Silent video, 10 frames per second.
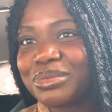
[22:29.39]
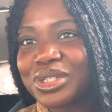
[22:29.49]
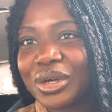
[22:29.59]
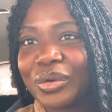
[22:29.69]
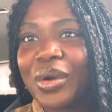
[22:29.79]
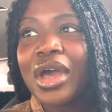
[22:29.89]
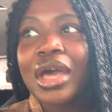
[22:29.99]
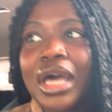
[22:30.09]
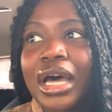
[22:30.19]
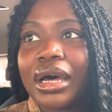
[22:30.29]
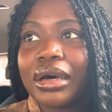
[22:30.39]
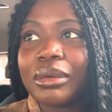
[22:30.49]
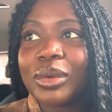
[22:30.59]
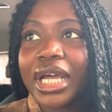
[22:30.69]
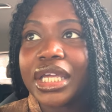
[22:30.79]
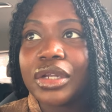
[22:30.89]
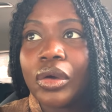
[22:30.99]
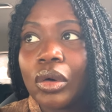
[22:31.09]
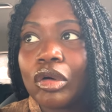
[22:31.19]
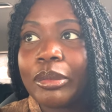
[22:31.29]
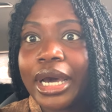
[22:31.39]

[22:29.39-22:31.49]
So um, when I get home,